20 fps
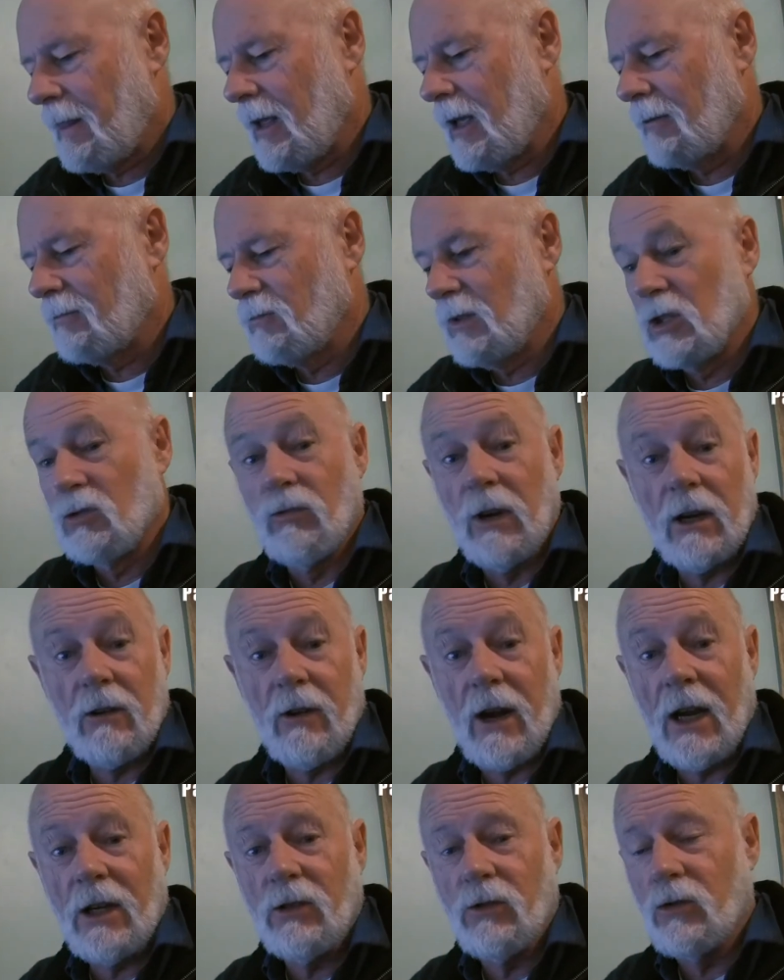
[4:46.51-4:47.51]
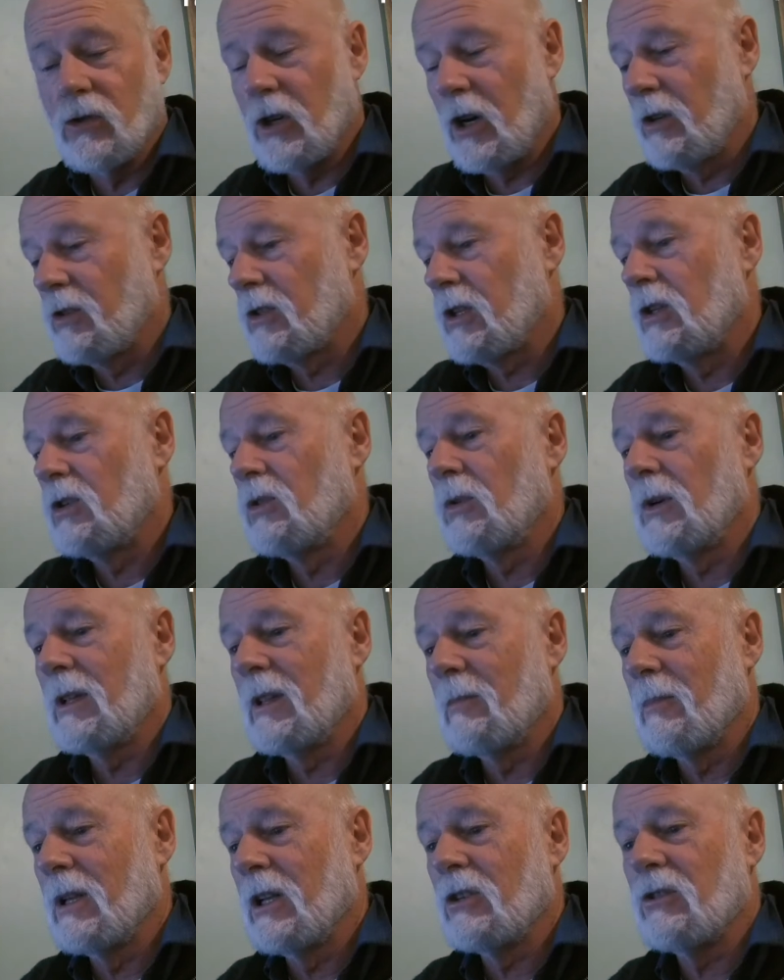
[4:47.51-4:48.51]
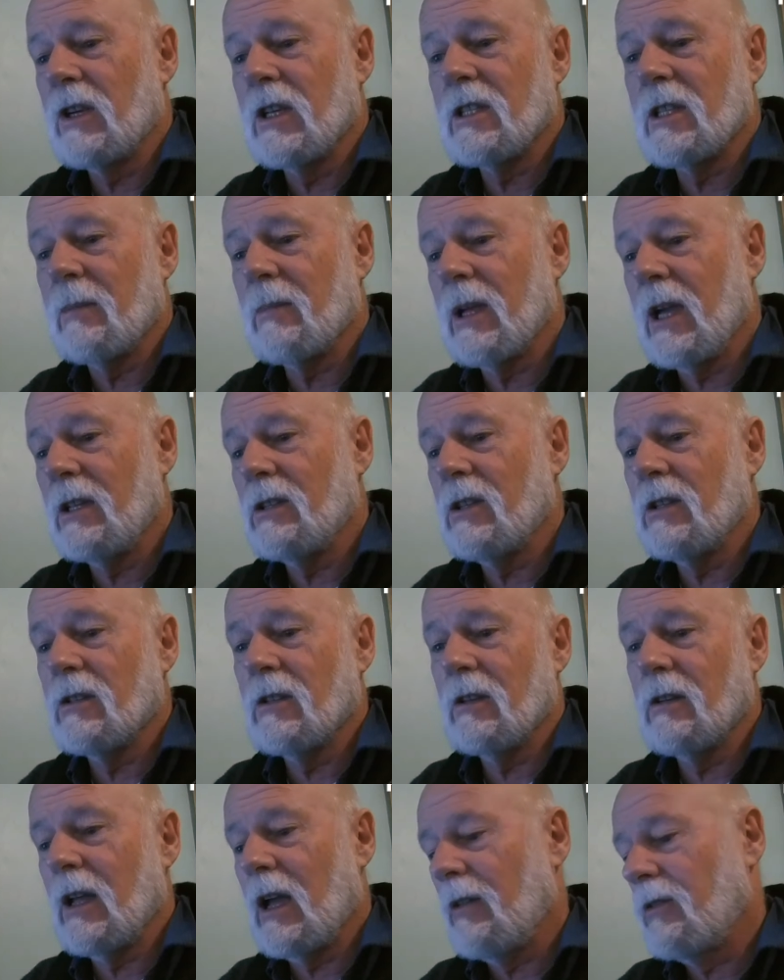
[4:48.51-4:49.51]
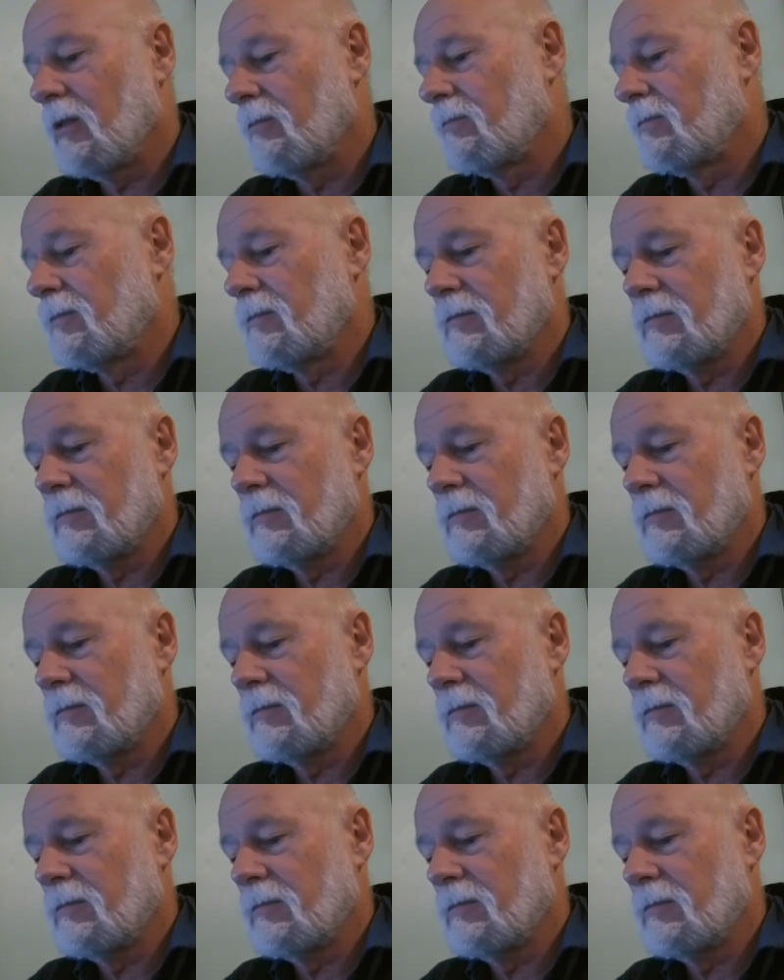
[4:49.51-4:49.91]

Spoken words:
It's recreational drones annoying the military in some cases, and other,